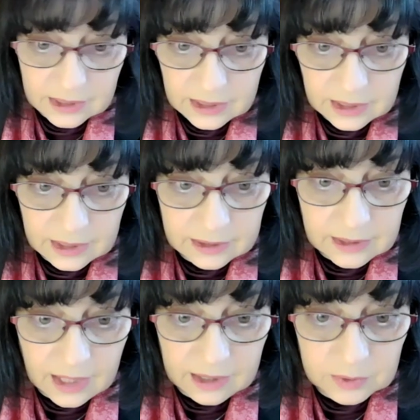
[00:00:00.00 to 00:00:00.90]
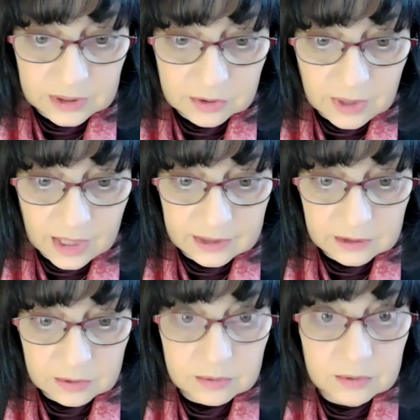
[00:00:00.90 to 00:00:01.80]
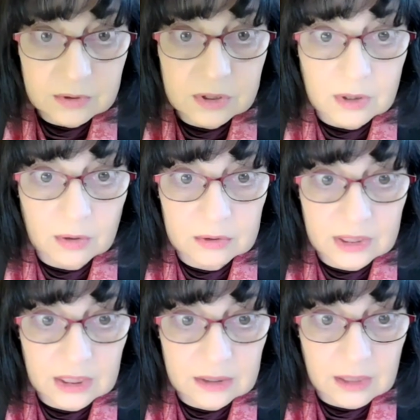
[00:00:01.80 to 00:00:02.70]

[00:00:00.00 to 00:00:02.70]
And I will try to show the Hittite